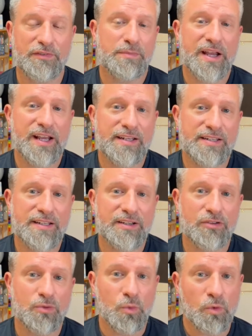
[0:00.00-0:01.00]
my
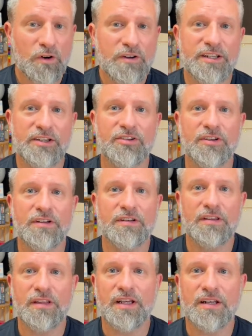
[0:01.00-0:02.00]
ideas were
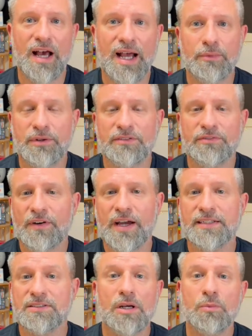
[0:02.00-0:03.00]
decent, that I would
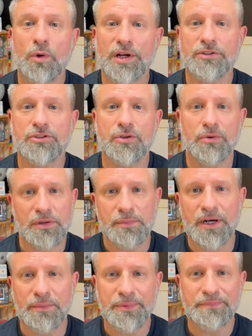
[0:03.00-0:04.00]
find some way to screw them
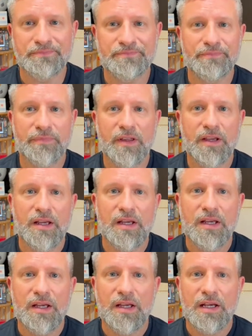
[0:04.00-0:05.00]
up.
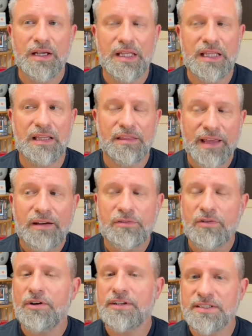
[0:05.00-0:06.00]
That
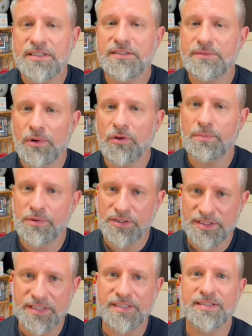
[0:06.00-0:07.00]
voice is both
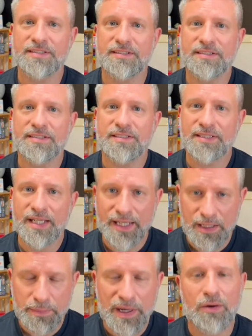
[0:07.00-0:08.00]
persistent
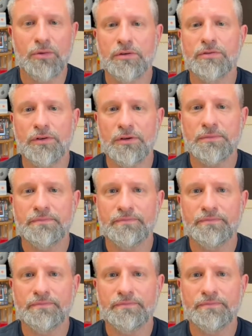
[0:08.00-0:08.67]
and powerful.